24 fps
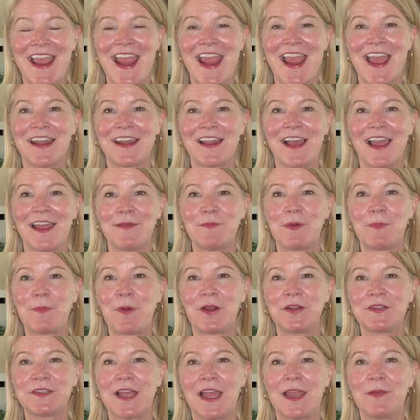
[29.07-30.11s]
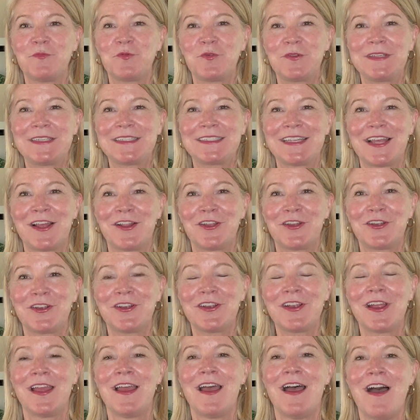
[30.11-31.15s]
and I'm a part-time
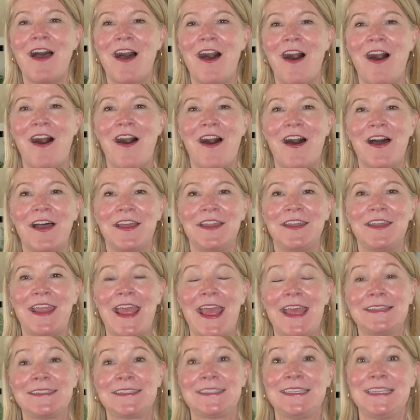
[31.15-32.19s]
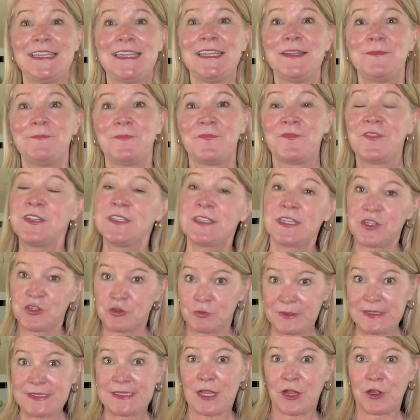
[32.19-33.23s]
reseller on Etsy, vintage
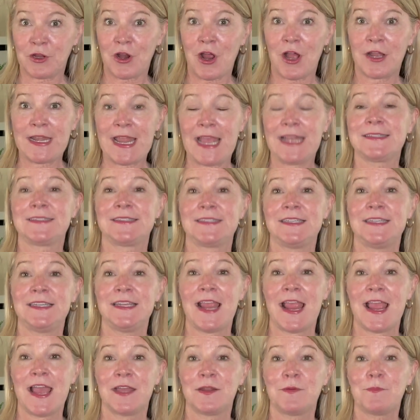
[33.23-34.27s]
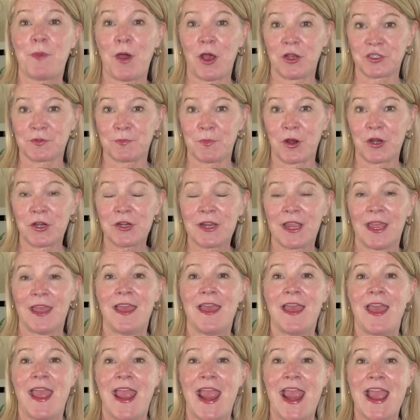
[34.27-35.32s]
reseller on Etsy and Poshmark.
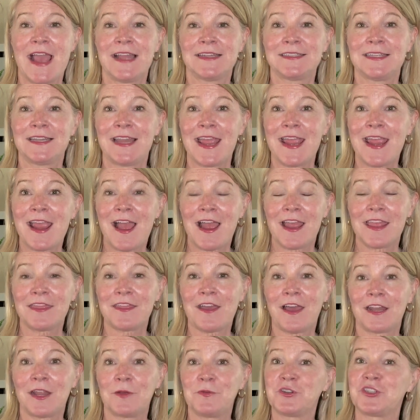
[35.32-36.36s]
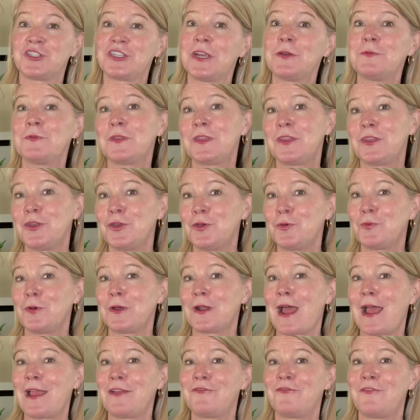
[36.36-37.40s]
And today I thought I would share with you
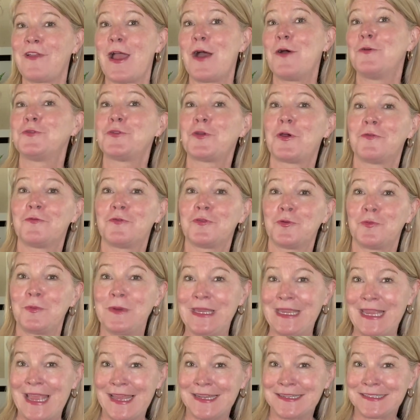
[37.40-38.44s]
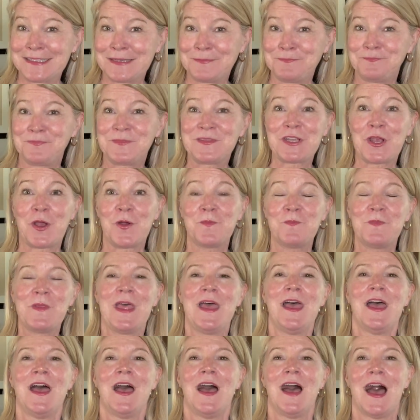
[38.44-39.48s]
what I found over the weekend. So
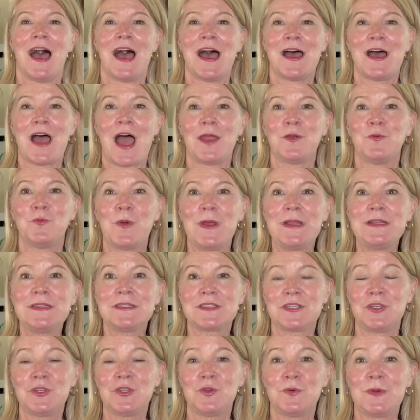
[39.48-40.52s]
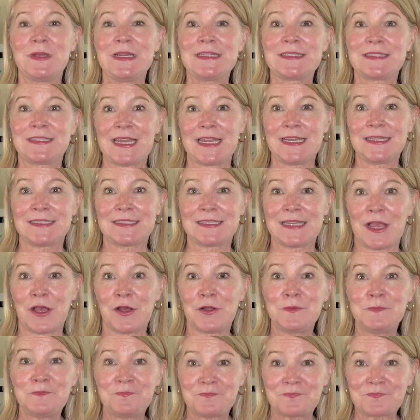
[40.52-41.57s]
I went to an estate sale